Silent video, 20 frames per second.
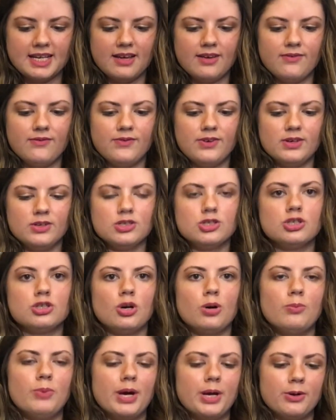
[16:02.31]
It feels
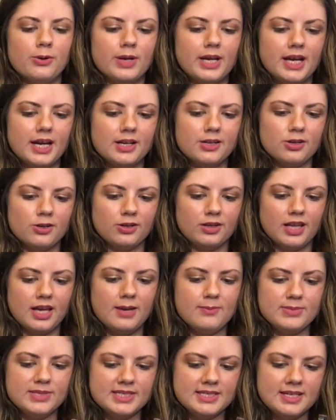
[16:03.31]
so buttery on your
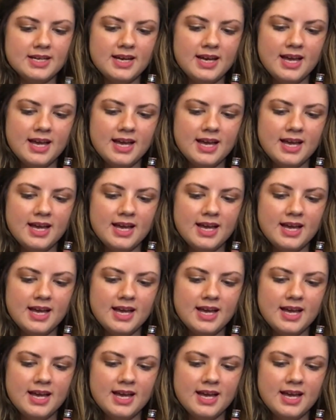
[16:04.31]
lips,